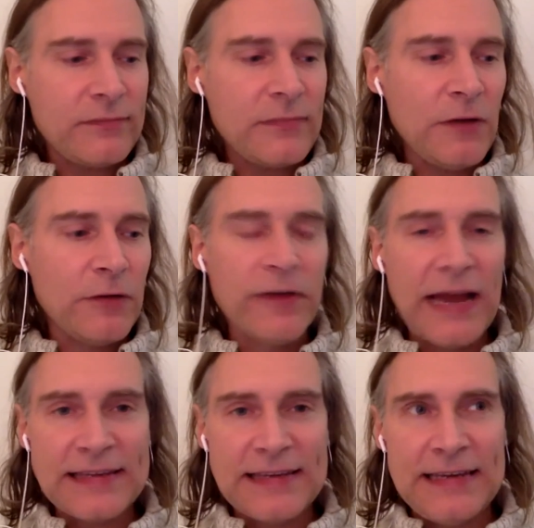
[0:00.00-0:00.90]
or
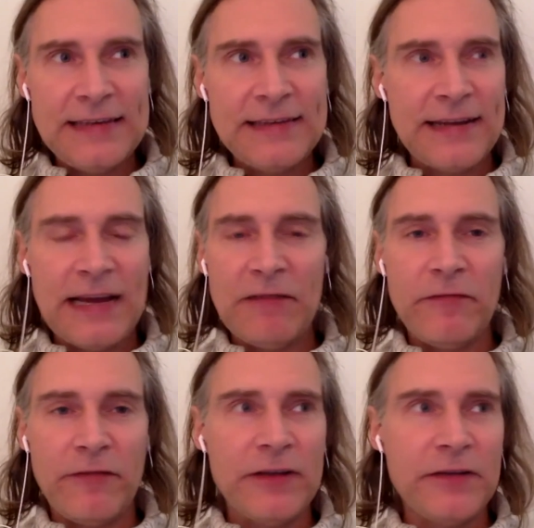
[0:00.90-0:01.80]
vaccines, and I have a
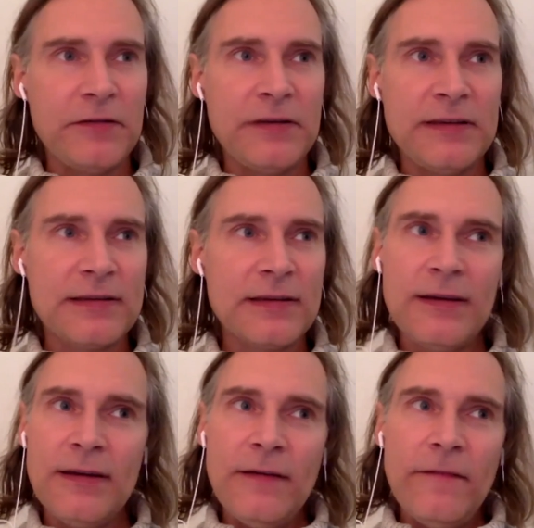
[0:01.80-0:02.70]
friend who is
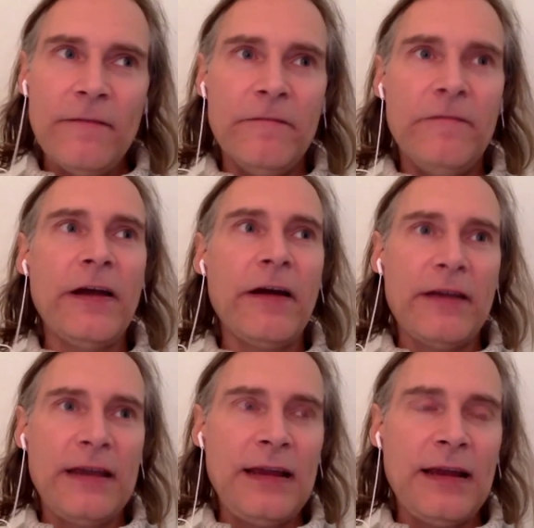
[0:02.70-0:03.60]

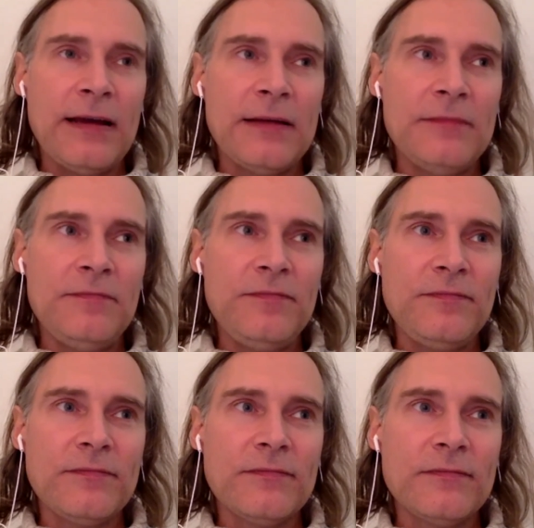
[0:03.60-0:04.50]
very,
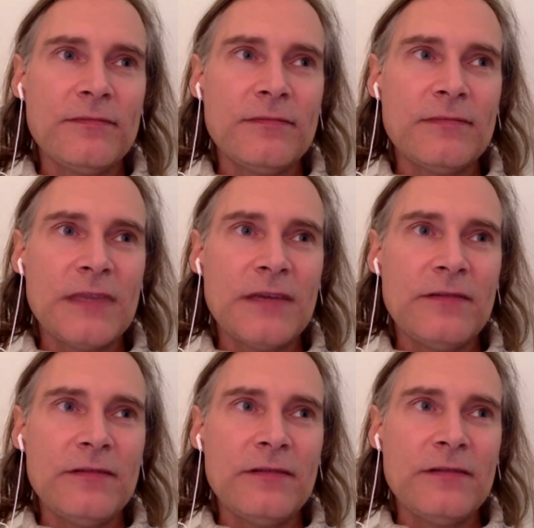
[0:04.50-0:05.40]

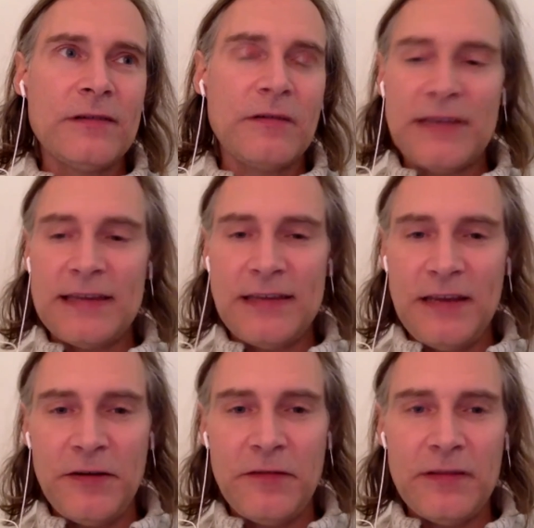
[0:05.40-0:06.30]
shall we say,
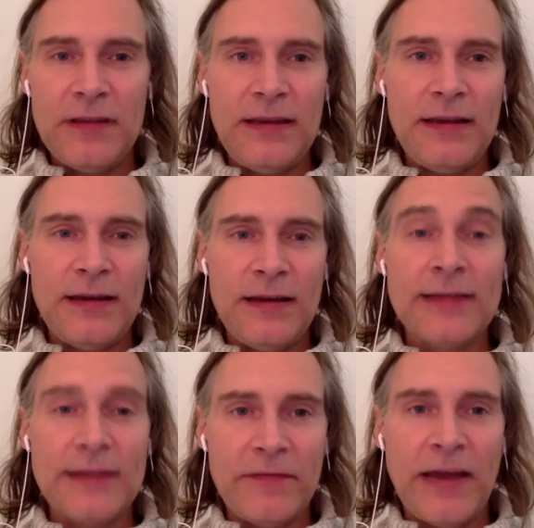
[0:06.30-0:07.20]
senior in the
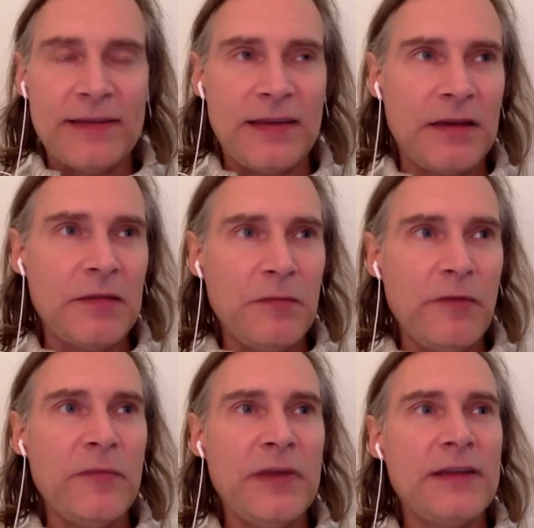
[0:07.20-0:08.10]
anti-vaccine
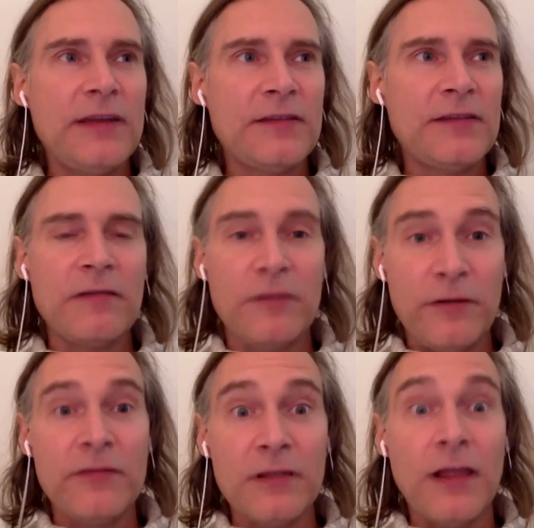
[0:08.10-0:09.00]
movement. And so I've
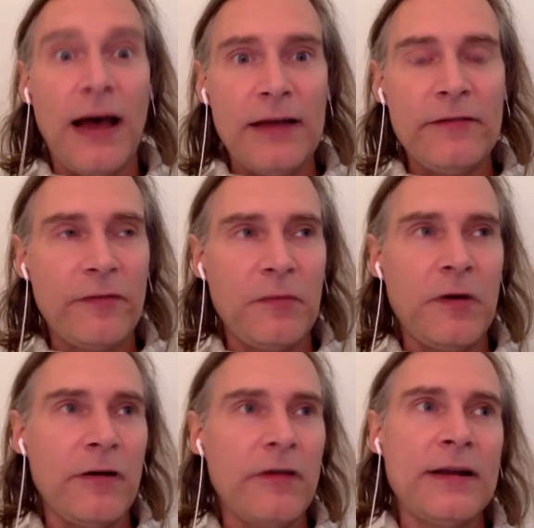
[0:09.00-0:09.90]
learned a lot from
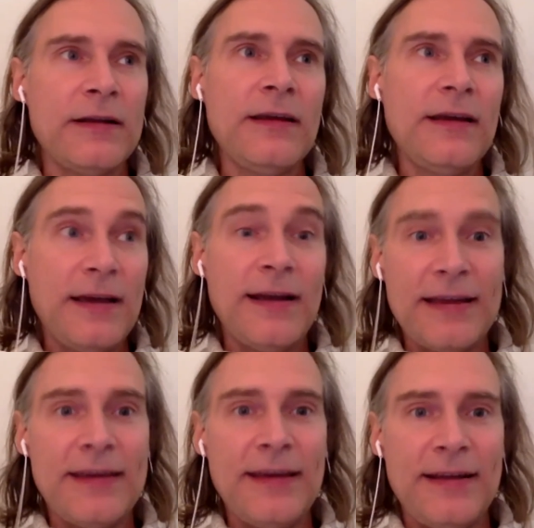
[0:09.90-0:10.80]
her, and I
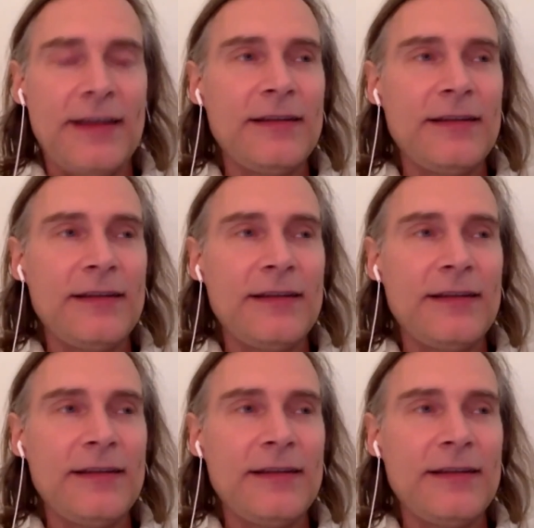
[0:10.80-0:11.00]
get it.